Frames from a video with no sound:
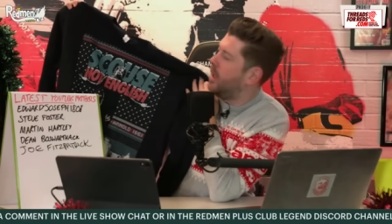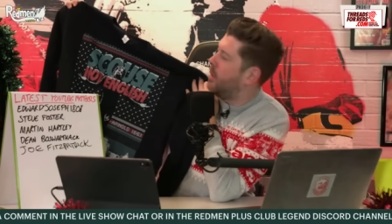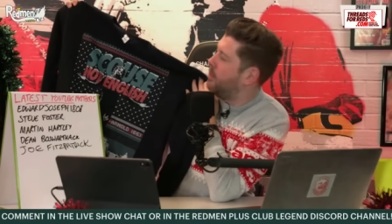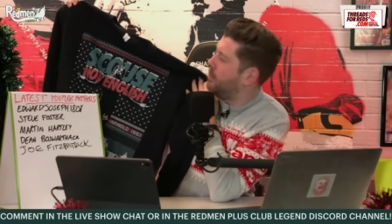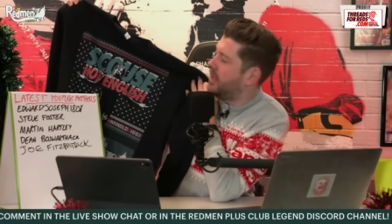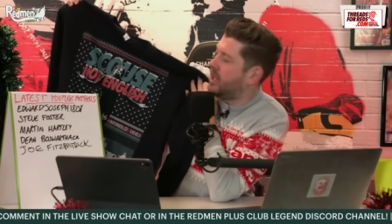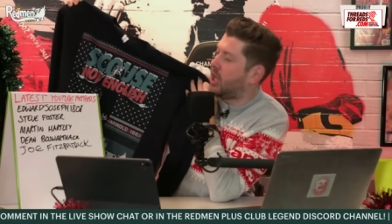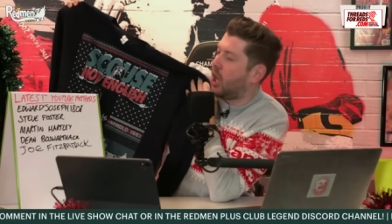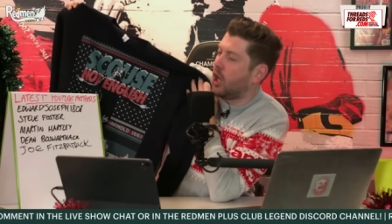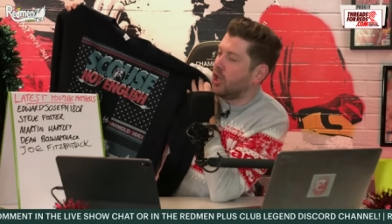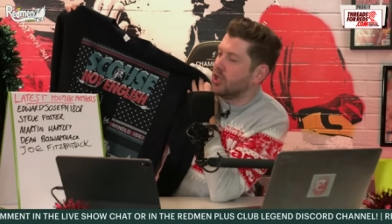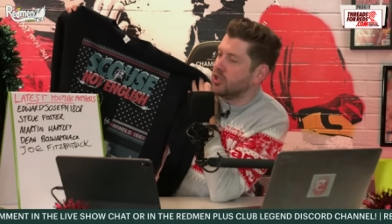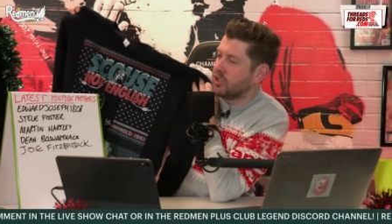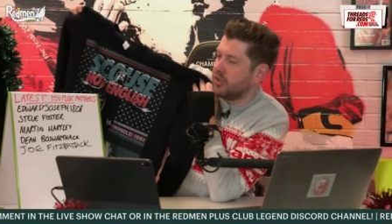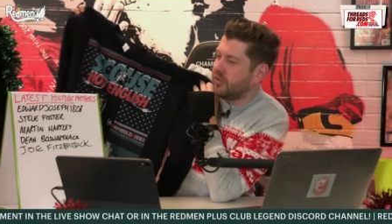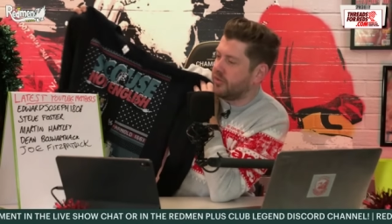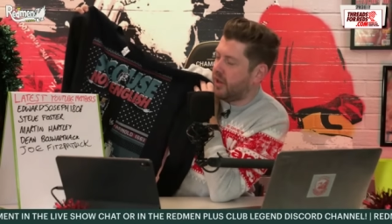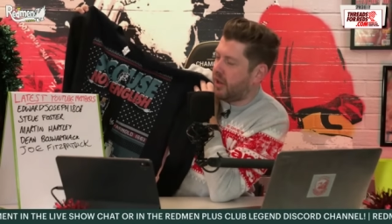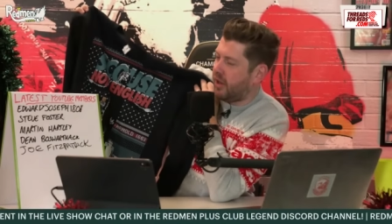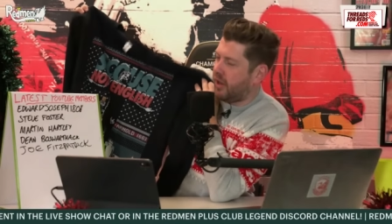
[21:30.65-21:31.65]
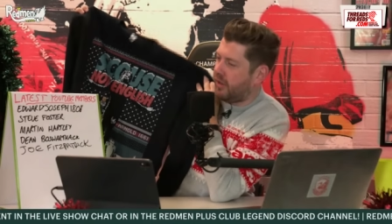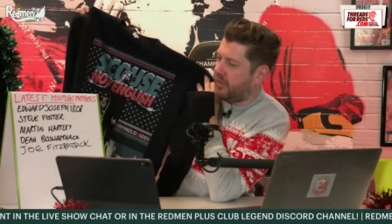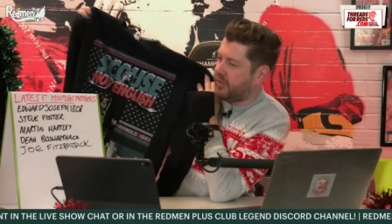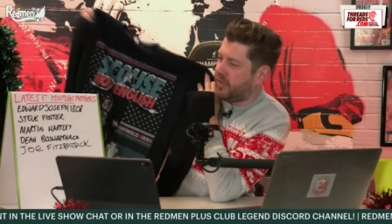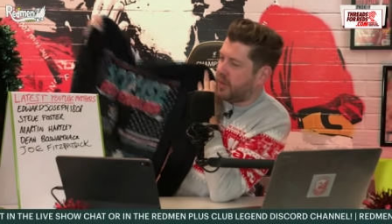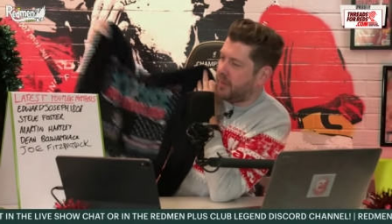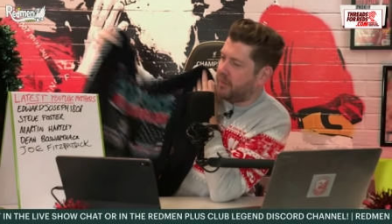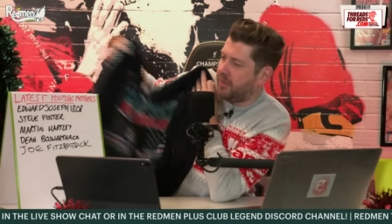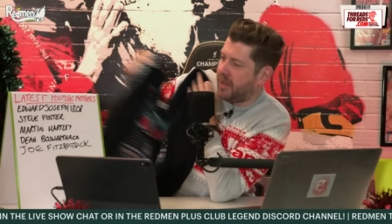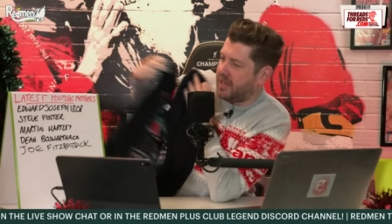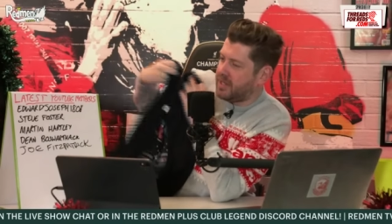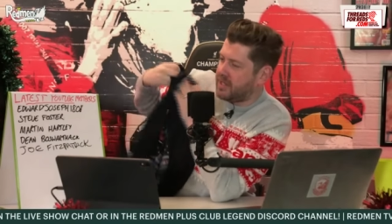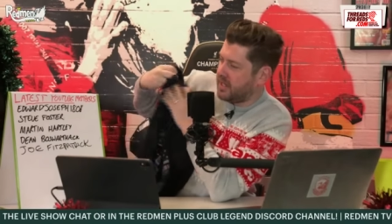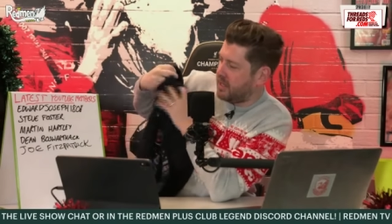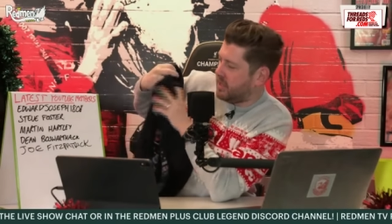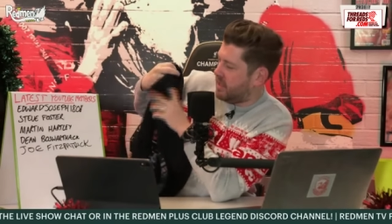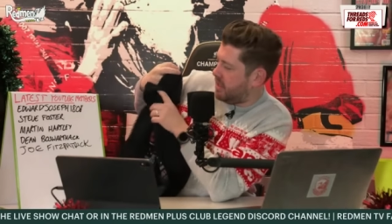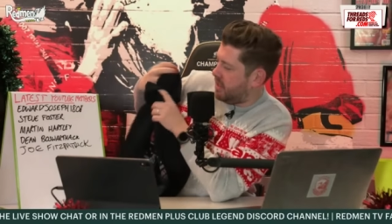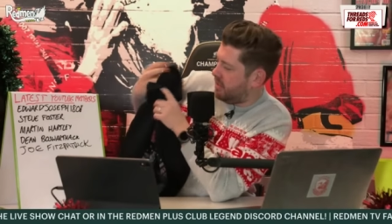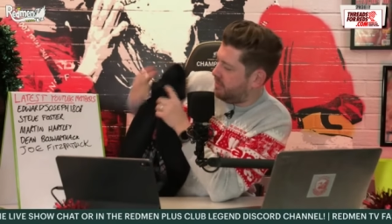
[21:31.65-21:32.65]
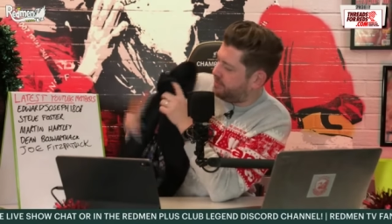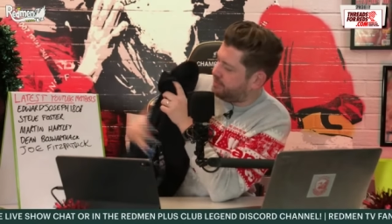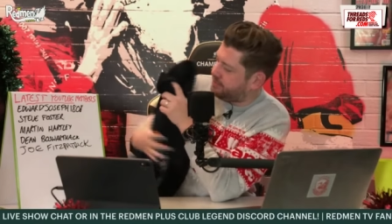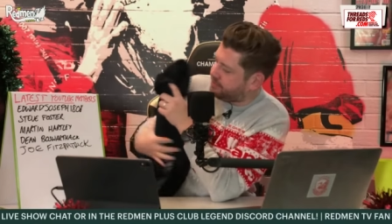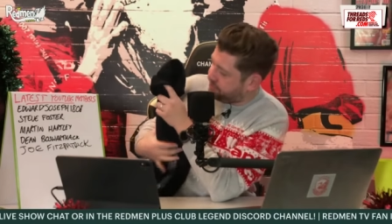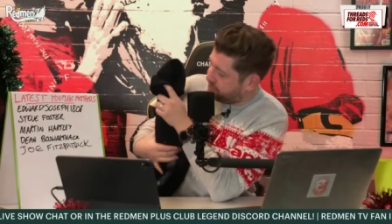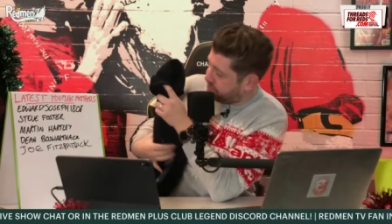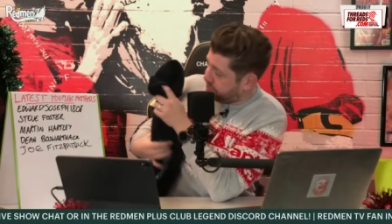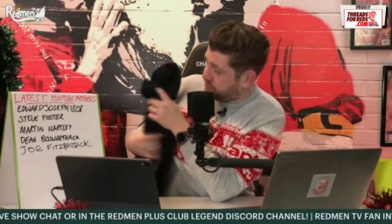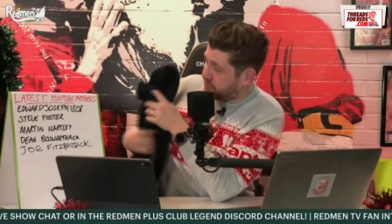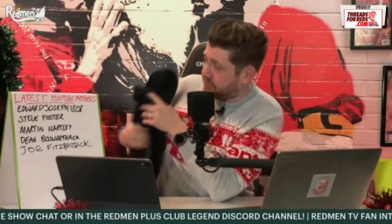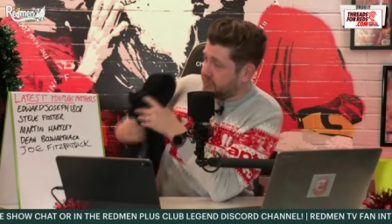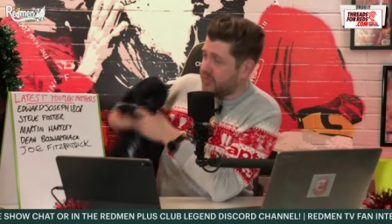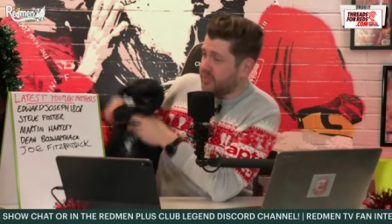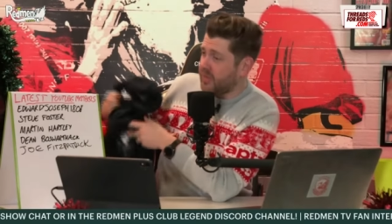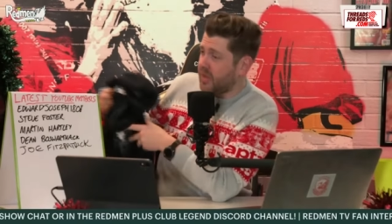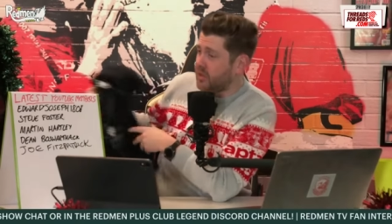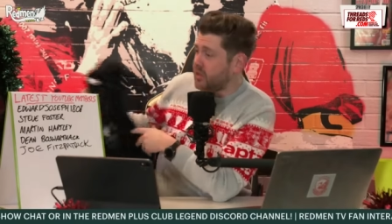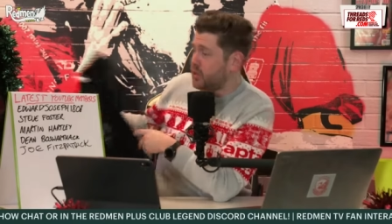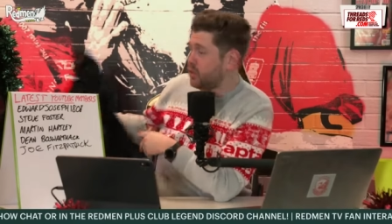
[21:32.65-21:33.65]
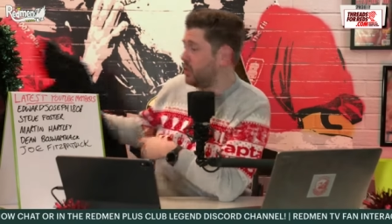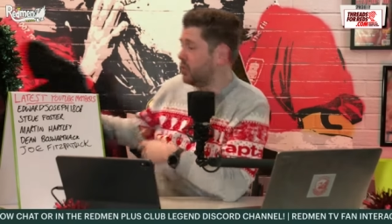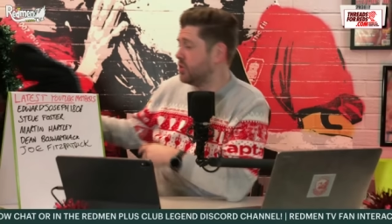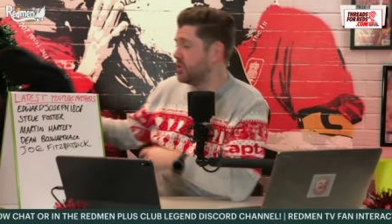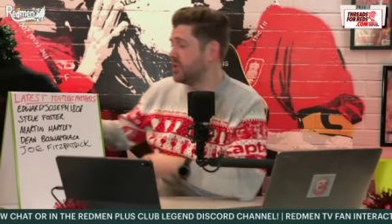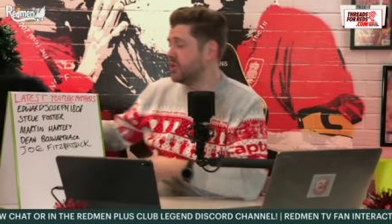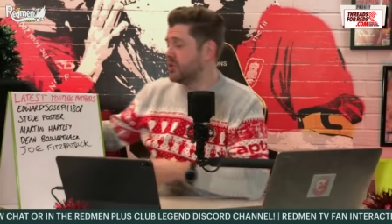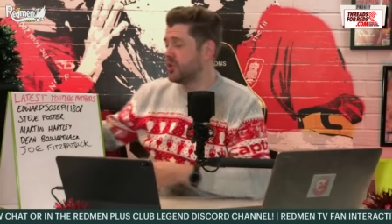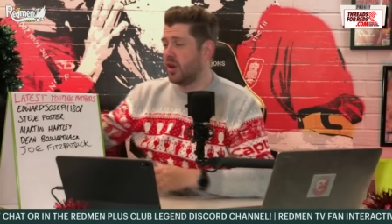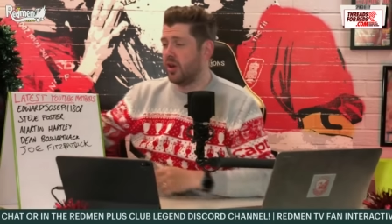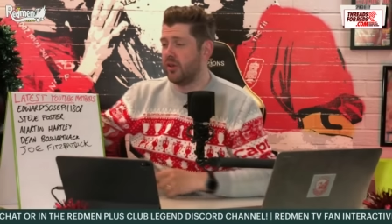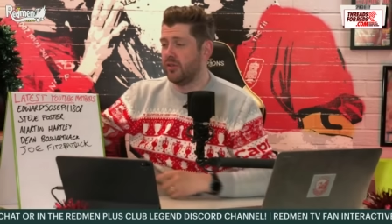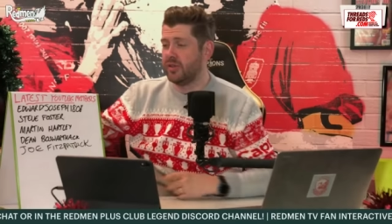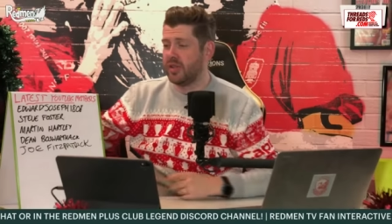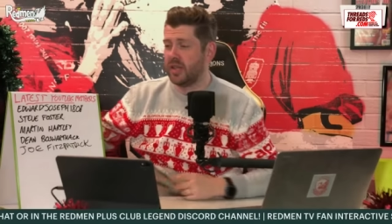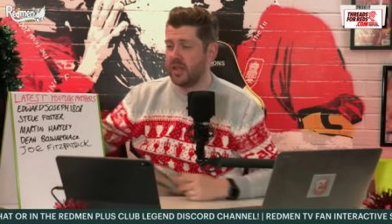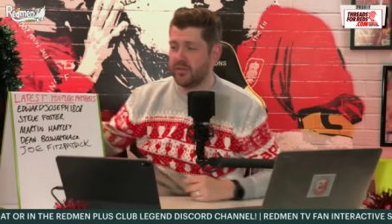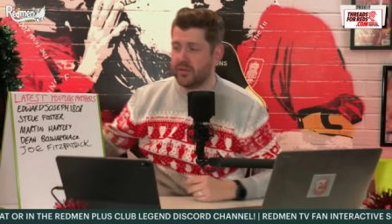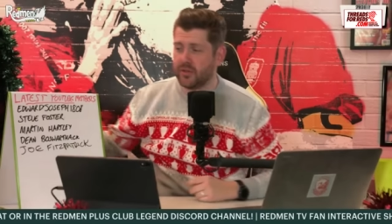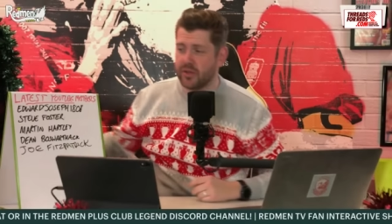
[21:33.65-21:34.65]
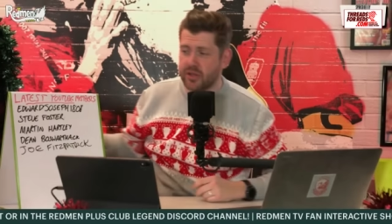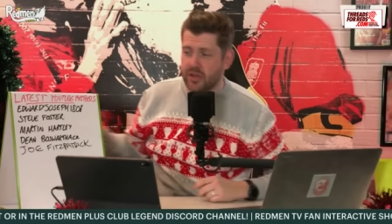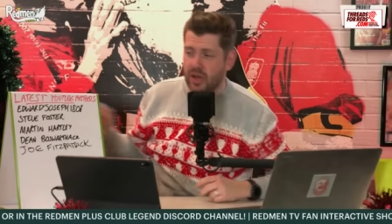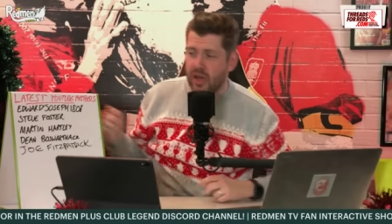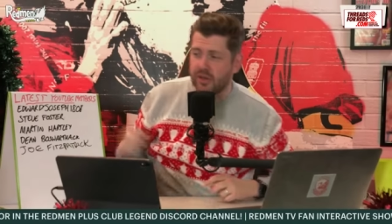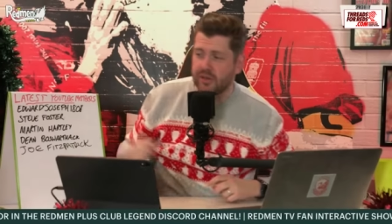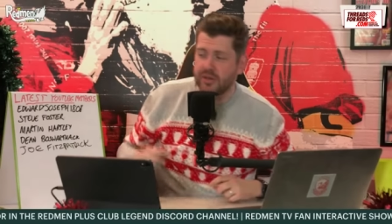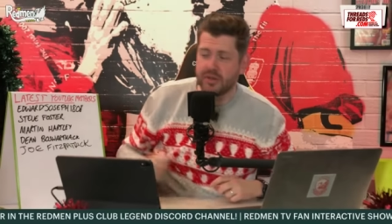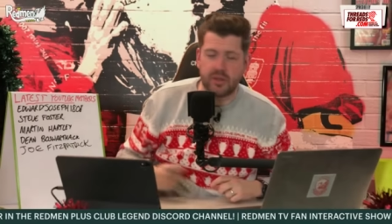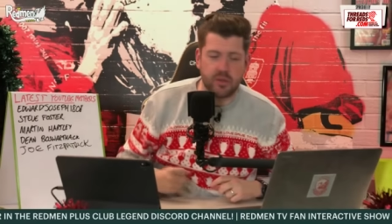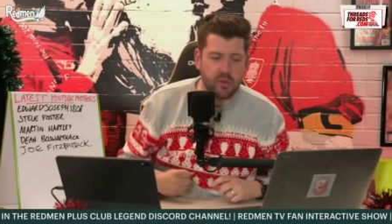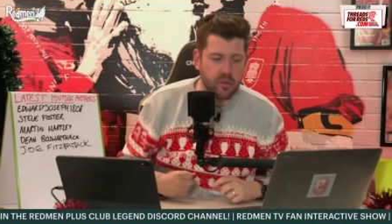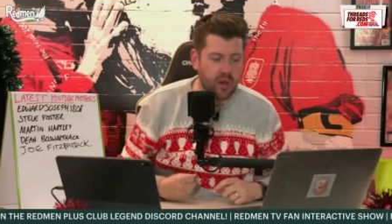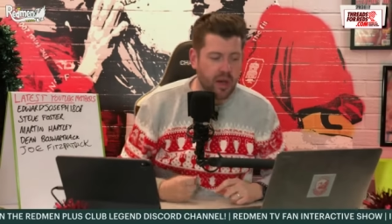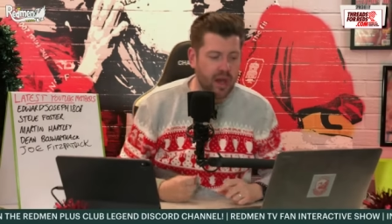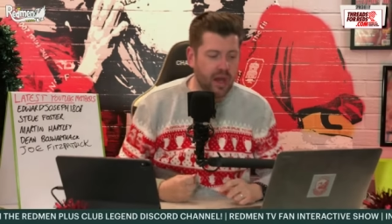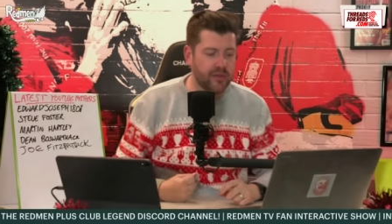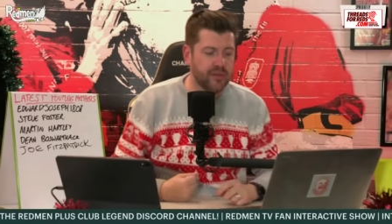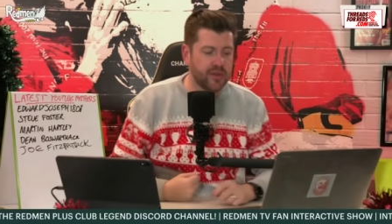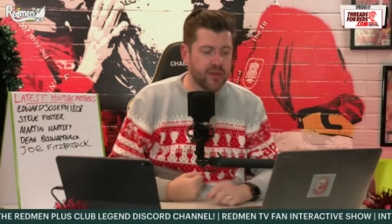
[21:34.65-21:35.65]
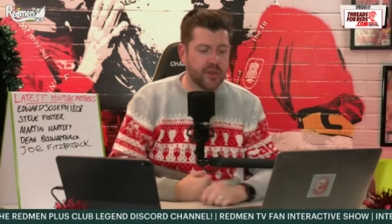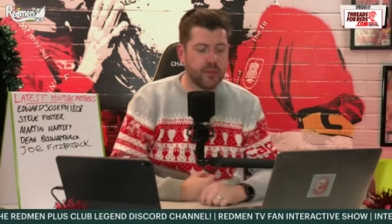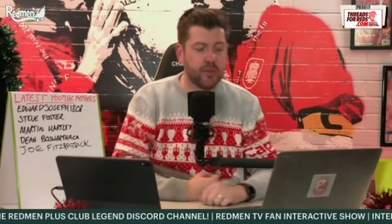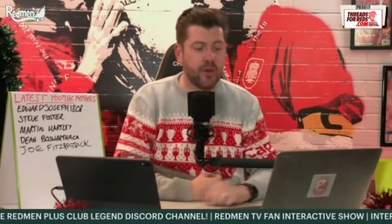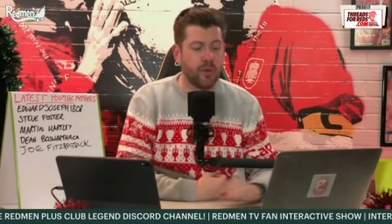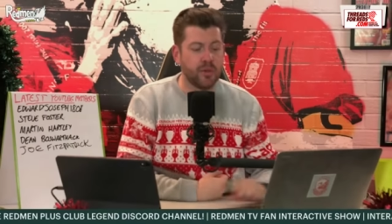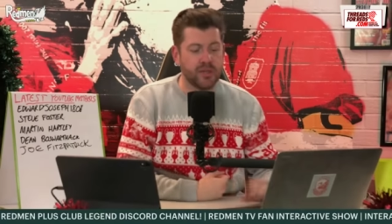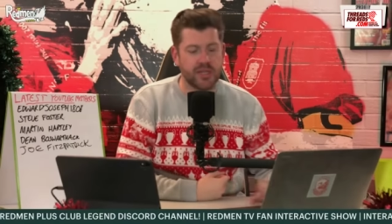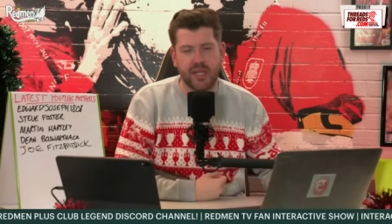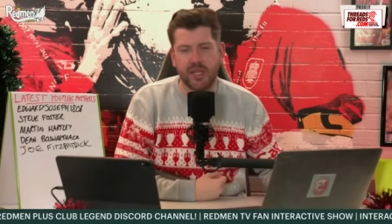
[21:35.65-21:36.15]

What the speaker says: because of the shortage of delivery drivers and what have you at the moment.